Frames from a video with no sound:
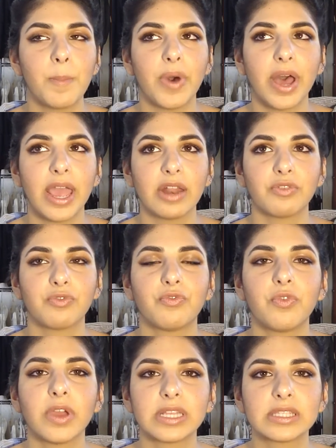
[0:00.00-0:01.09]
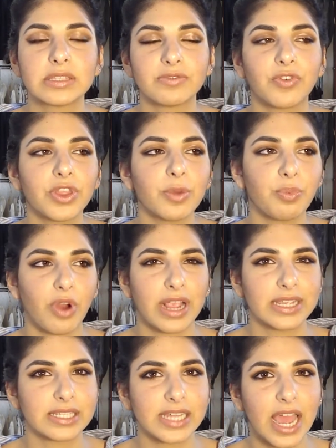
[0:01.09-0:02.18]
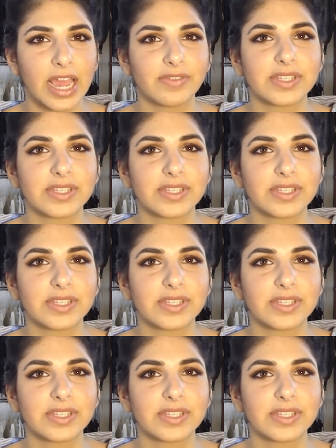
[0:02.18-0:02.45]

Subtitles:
but for the price tag